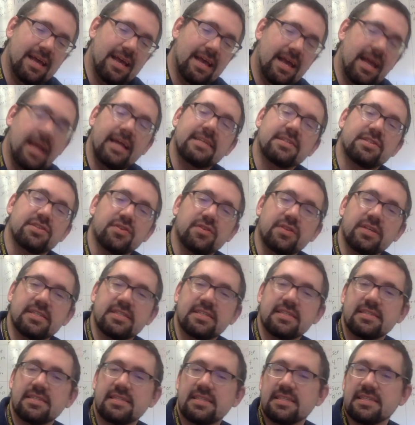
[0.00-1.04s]
And so this
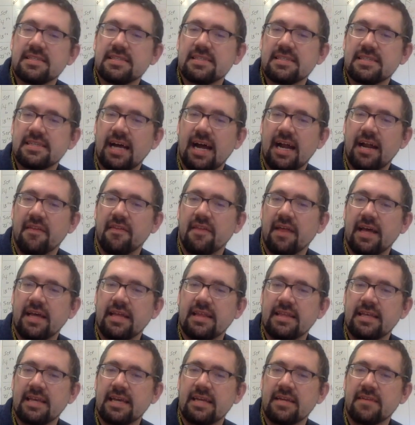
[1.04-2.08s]
is kind of
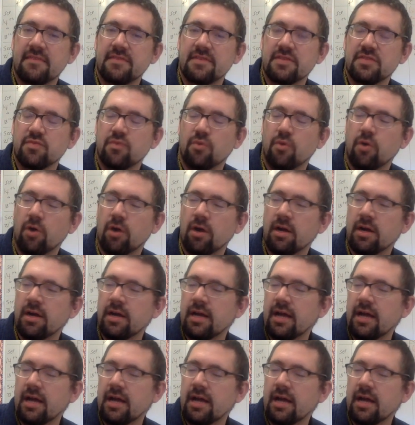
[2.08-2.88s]
like the end of this war.